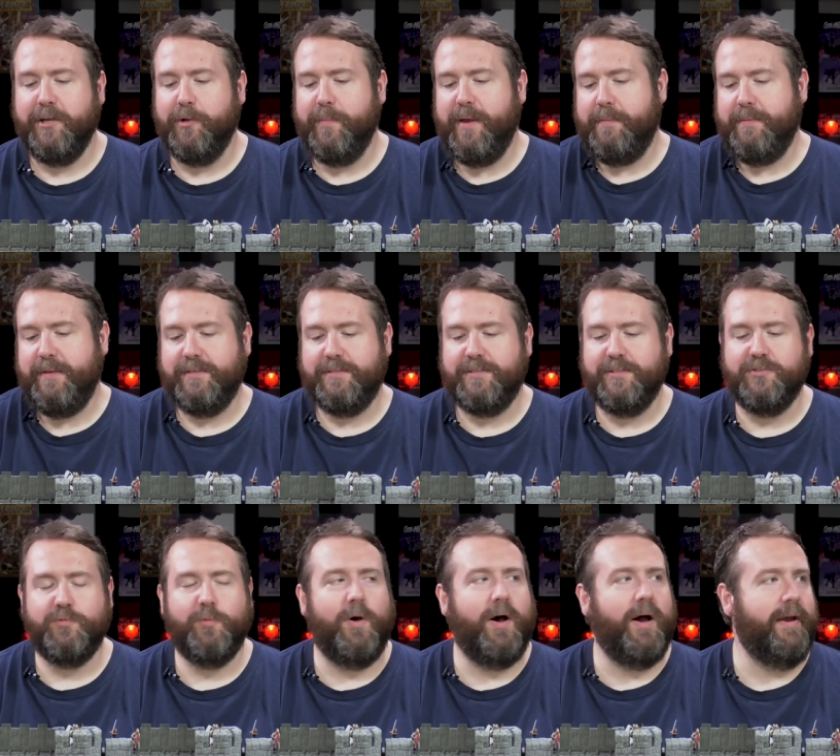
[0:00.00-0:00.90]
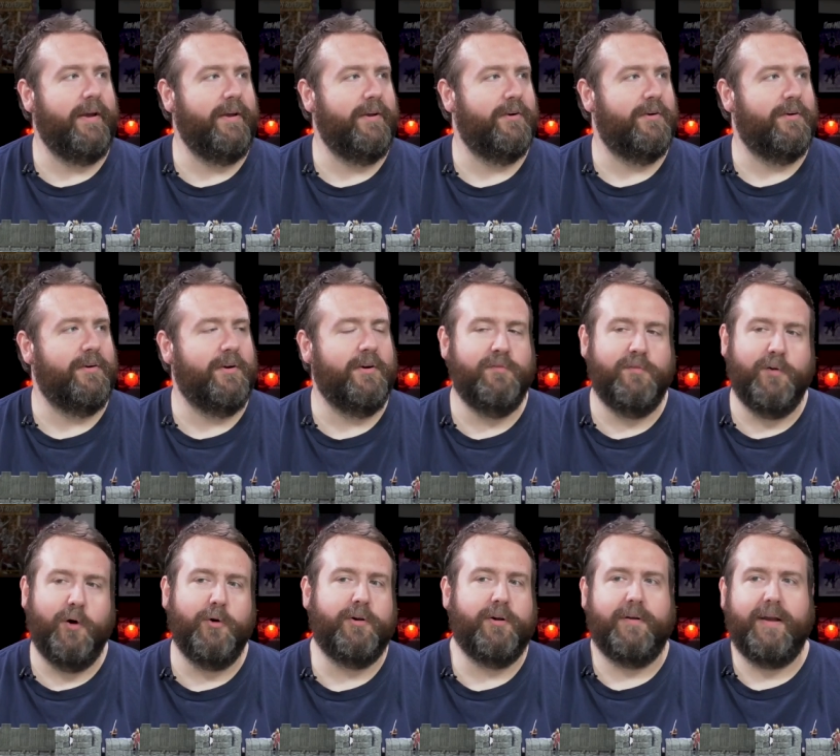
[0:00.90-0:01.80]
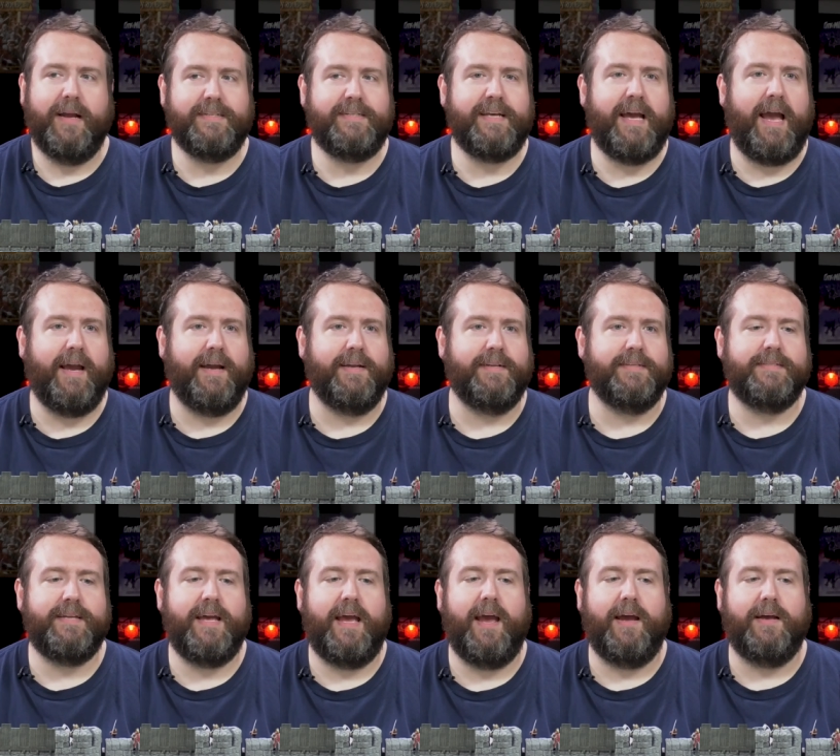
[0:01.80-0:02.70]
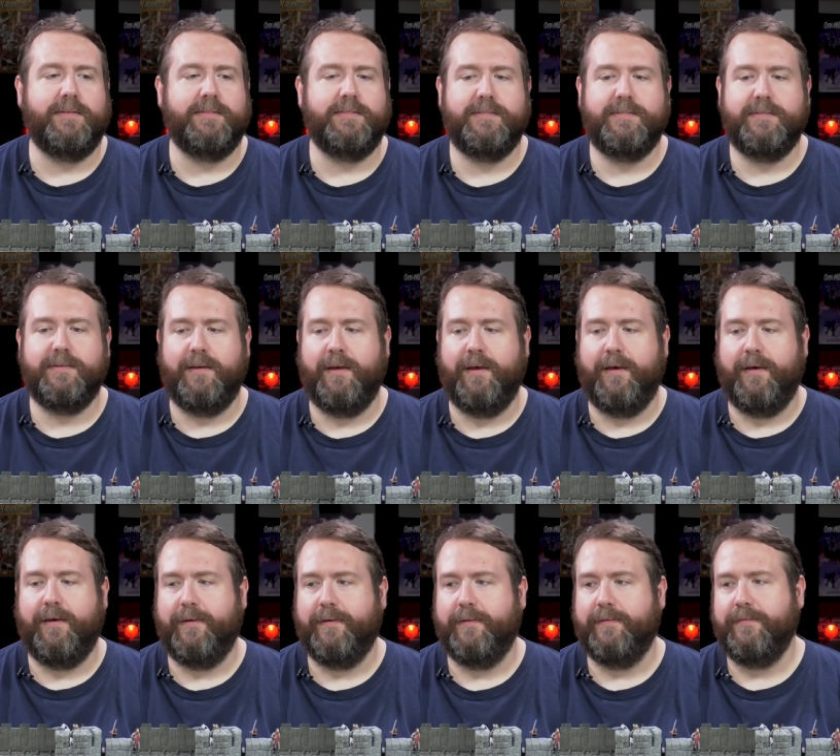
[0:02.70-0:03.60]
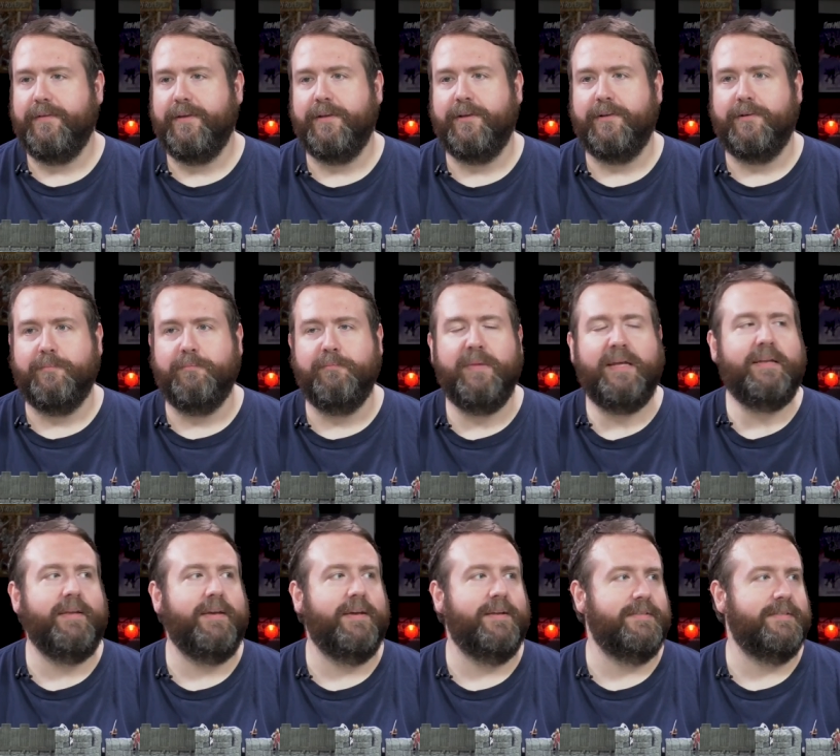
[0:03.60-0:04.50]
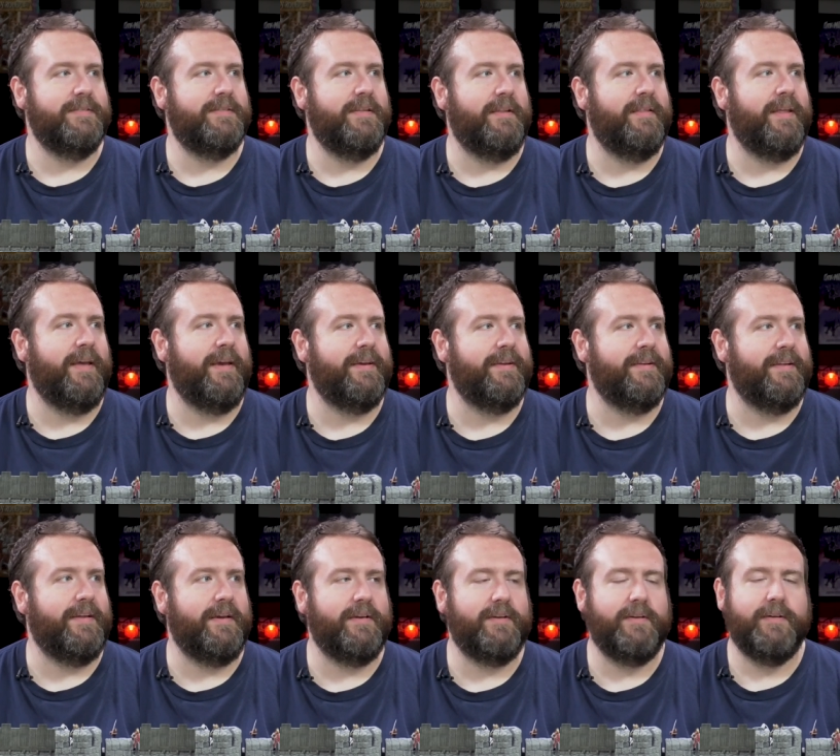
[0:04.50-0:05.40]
You know, maybe this is why your evoker antagonist has, uh, you know, minions that they can like